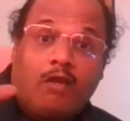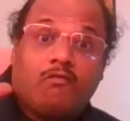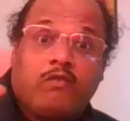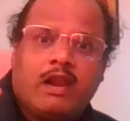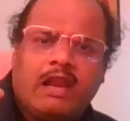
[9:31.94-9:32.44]

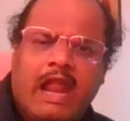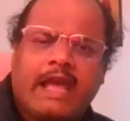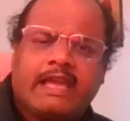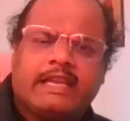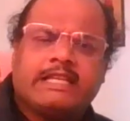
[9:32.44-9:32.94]
1
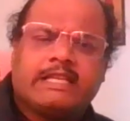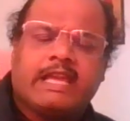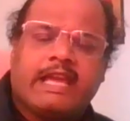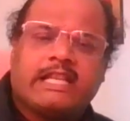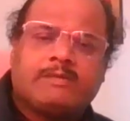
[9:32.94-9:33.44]
lakh
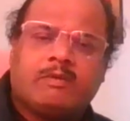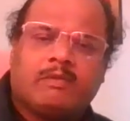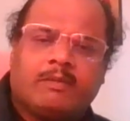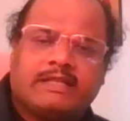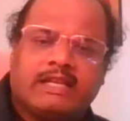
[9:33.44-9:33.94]
age people
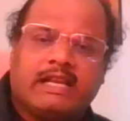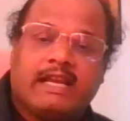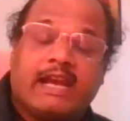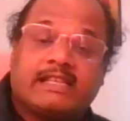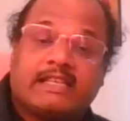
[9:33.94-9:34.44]
basically
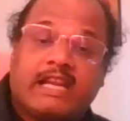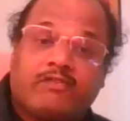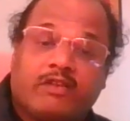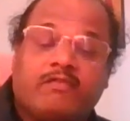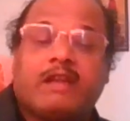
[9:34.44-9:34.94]
gets data
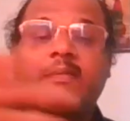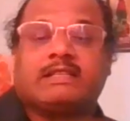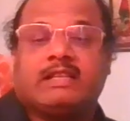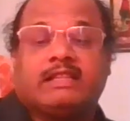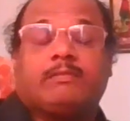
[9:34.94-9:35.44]
from where
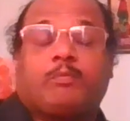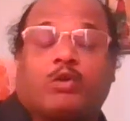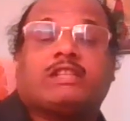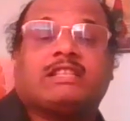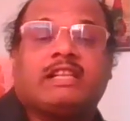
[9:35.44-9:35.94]
basically,
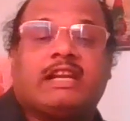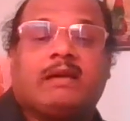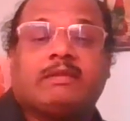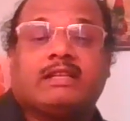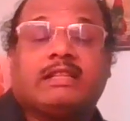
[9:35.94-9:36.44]
processing data
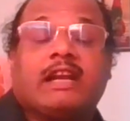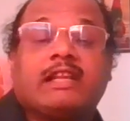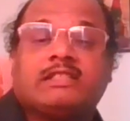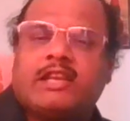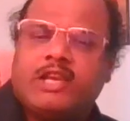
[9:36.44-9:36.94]
basically, that
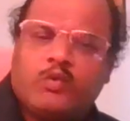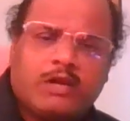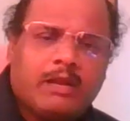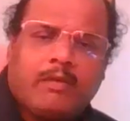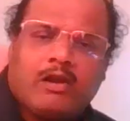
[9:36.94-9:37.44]
is the
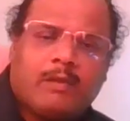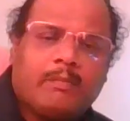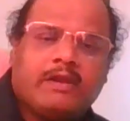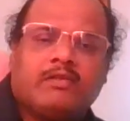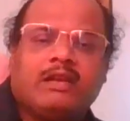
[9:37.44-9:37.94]
nuclear power
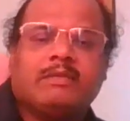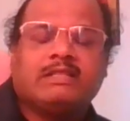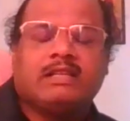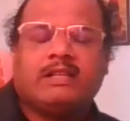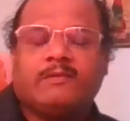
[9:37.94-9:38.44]
company only
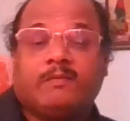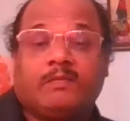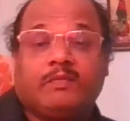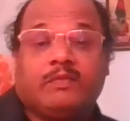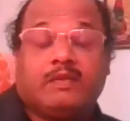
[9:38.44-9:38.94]
basically,
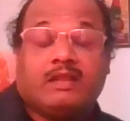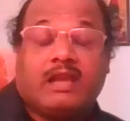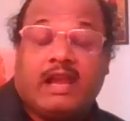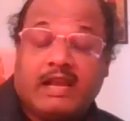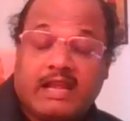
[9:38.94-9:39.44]

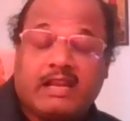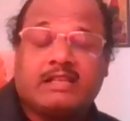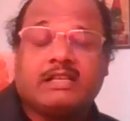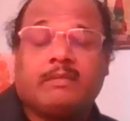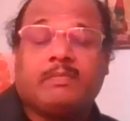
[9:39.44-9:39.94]
and
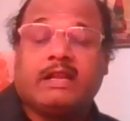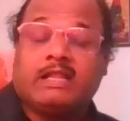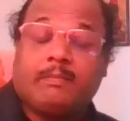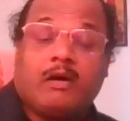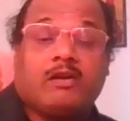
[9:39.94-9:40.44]
energy company and the
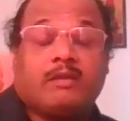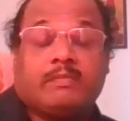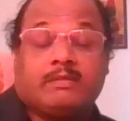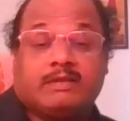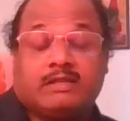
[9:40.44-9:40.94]
power
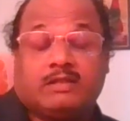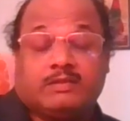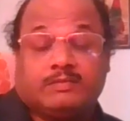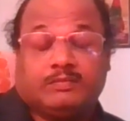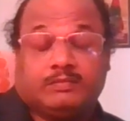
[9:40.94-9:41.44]
company basically,
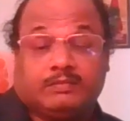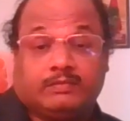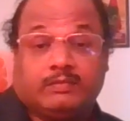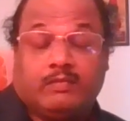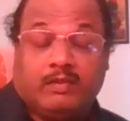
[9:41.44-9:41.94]

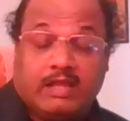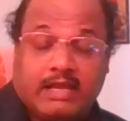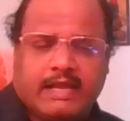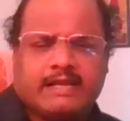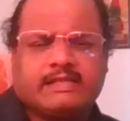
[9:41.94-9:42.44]
they
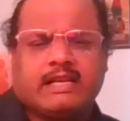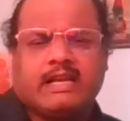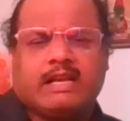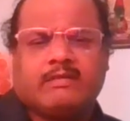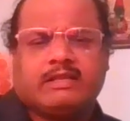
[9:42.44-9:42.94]
gets the
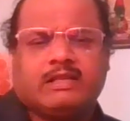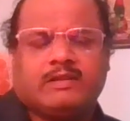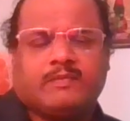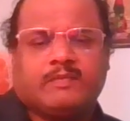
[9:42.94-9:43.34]
data basically.